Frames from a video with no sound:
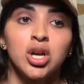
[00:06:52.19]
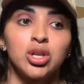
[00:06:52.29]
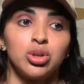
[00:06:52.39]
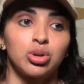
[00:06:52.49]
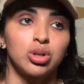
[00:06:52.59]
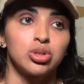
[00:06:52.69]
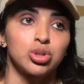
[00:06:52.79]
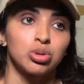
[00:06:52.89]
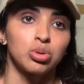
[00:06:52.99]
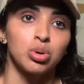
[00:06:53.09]
you can
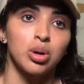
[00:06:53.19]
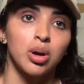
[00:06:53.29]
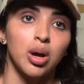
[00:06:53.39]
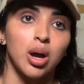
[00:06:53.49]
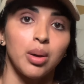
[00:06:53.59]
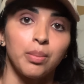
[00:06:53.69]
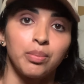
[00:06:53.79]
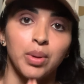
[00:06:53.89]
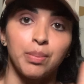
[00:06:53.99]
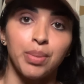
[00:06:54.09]
do um,
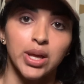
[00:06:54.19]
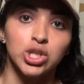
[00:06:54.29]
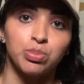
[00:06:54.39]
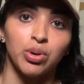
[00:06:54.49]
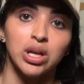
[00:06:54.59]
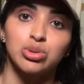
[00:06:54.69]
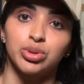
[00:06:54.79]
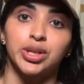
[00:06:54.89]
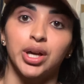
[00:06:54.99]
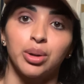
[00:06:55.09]
a bench press with
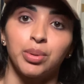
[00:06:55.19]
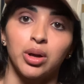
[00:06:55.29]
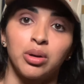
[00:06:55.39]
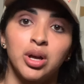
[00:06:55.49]
the kettlebell.